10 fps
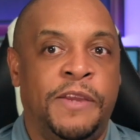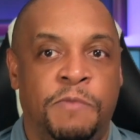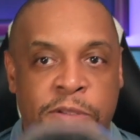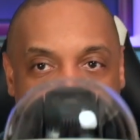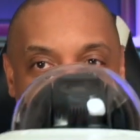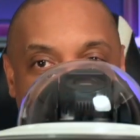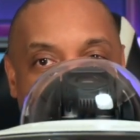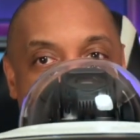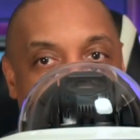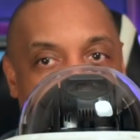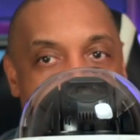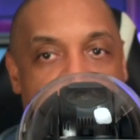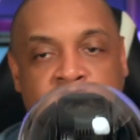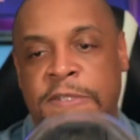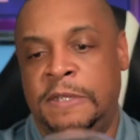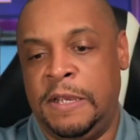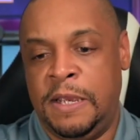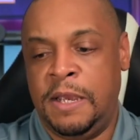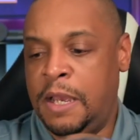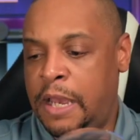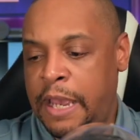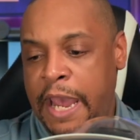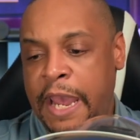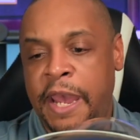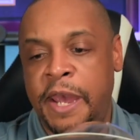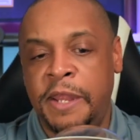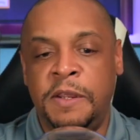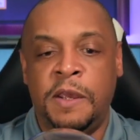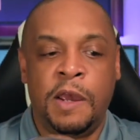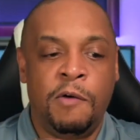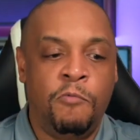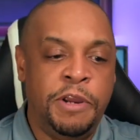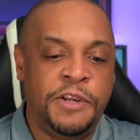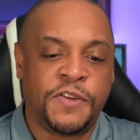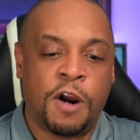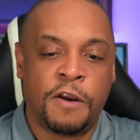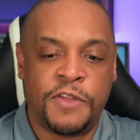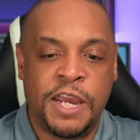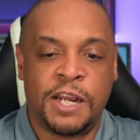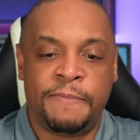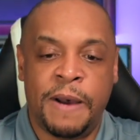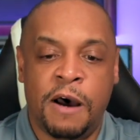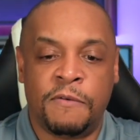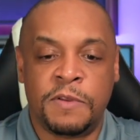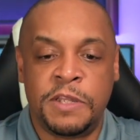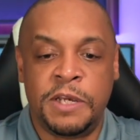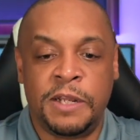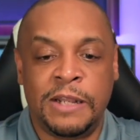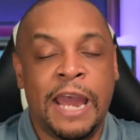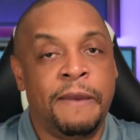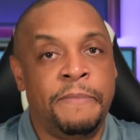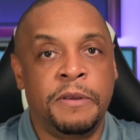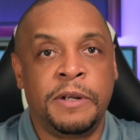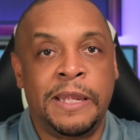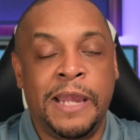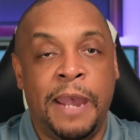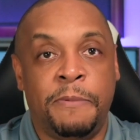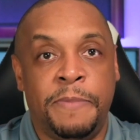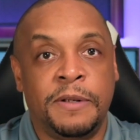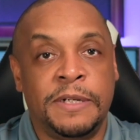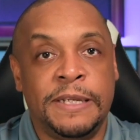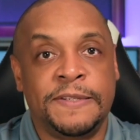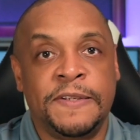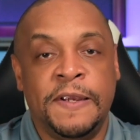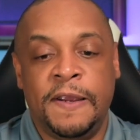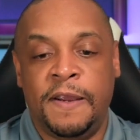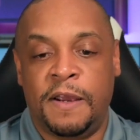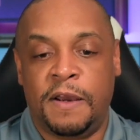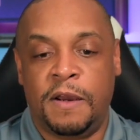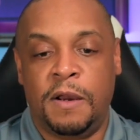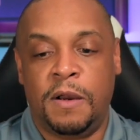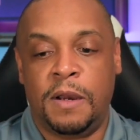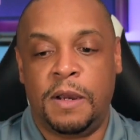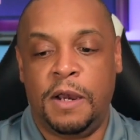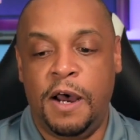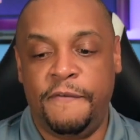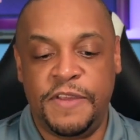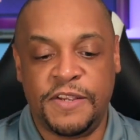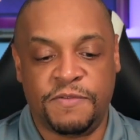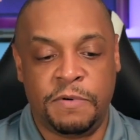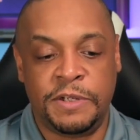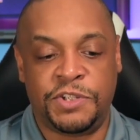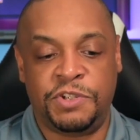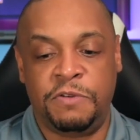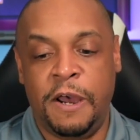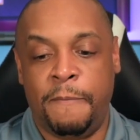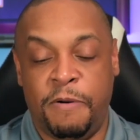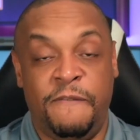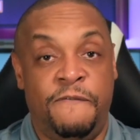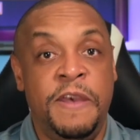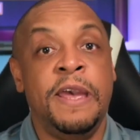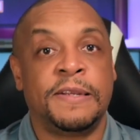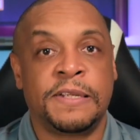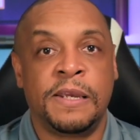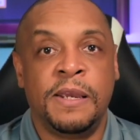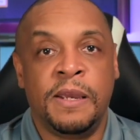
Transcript: as what this guy will cost. And when you start thinking about the liability capabilities of this one to help prevent